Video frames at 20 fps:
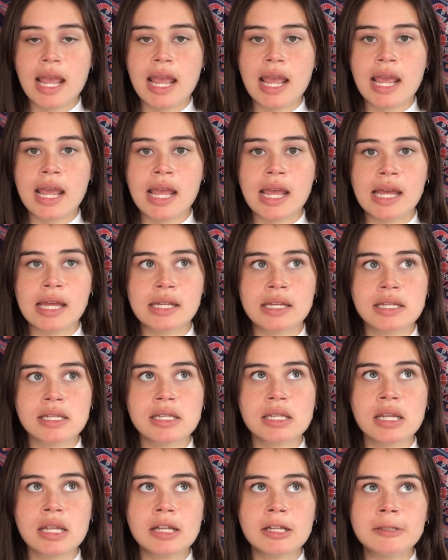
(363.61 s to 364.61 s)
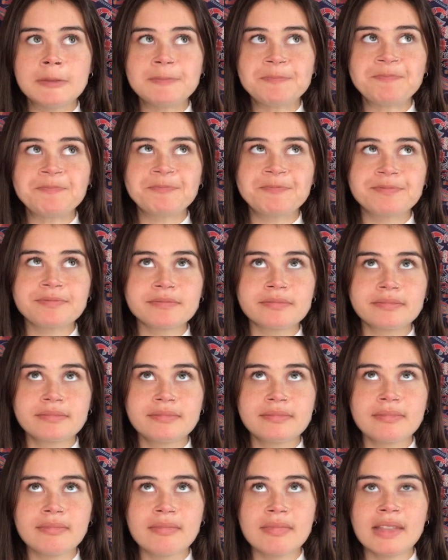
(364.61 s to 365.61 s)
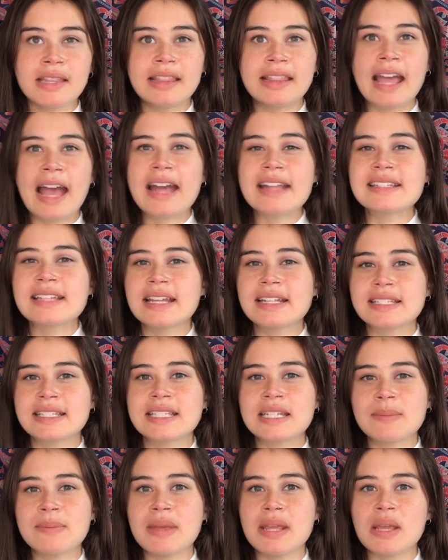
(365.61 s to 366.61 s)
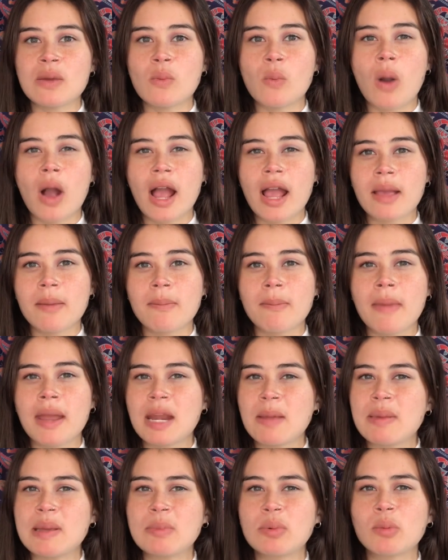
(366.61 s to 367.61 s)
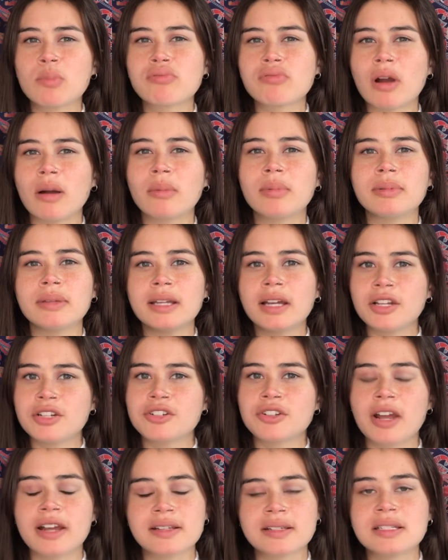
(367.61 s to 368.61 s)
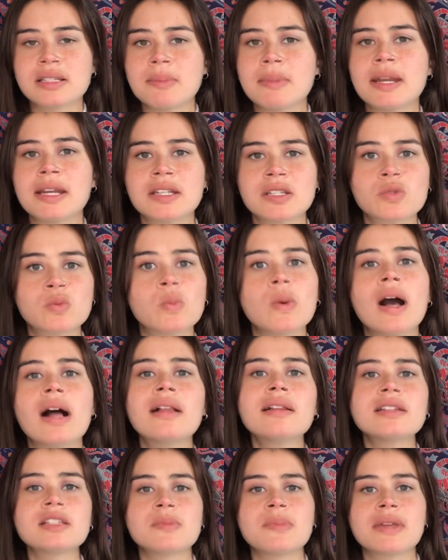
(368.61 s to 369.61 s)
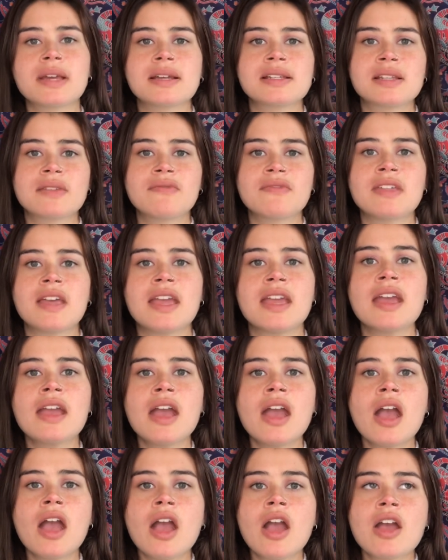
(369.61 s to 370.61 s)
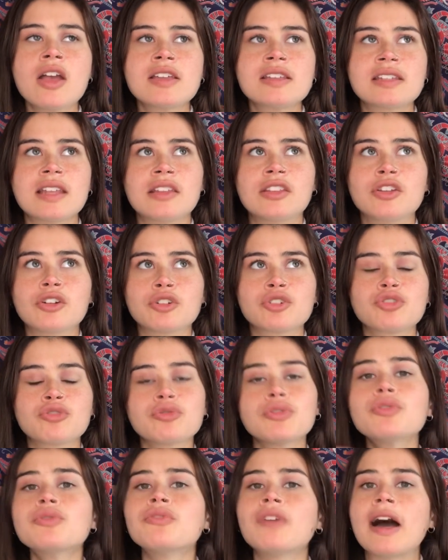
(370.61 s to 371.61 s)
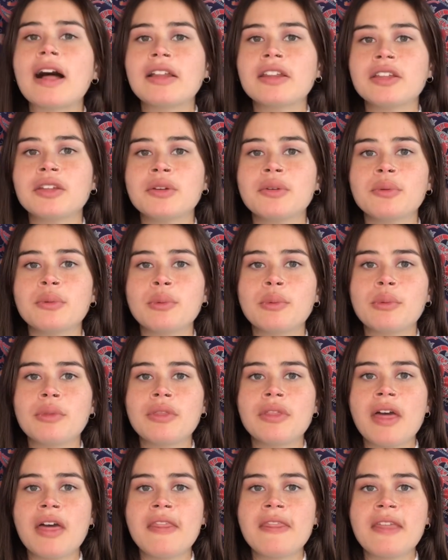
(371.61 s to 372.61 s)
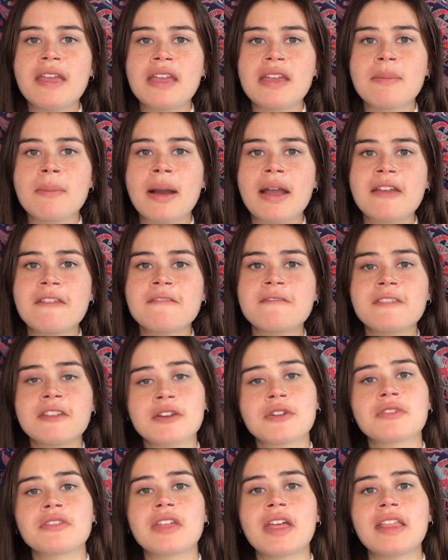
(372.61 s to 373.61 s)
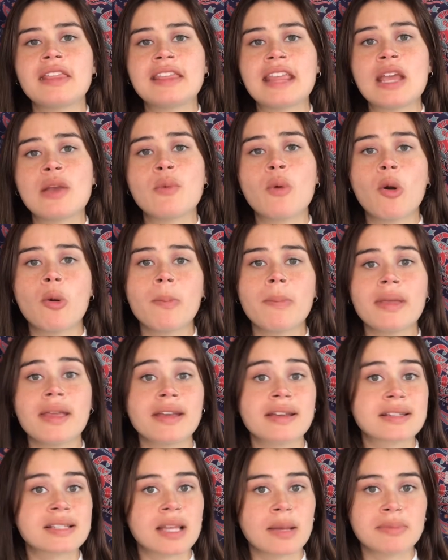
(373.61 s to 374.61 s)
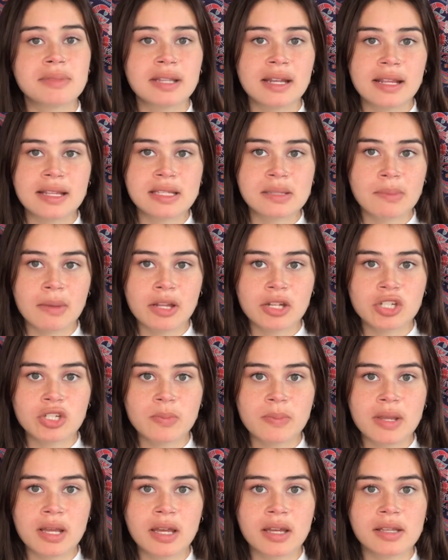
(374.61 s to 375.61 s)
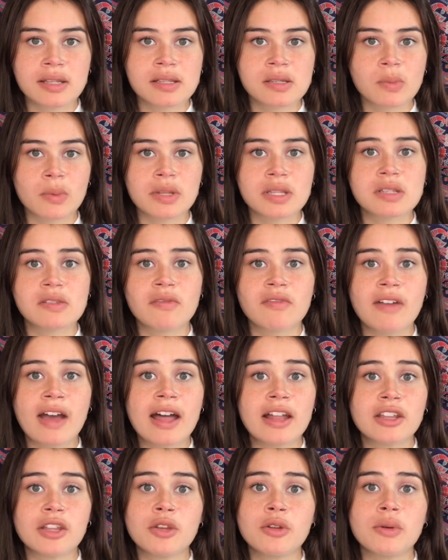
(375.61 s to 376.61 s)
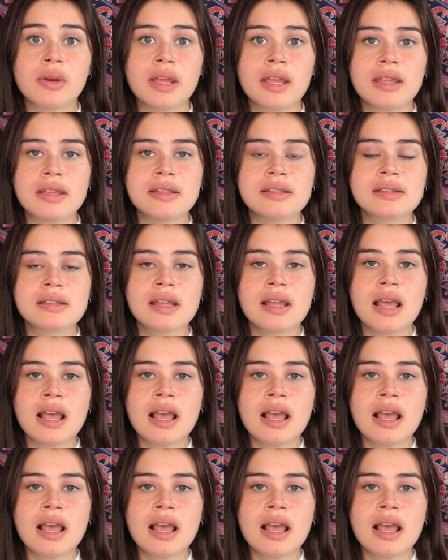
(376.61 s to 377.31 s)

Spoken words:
And that tends to be why many people probably underestimate as well, is because if they said their true value, then they might fear that they won't be accepted as much, because what's valued is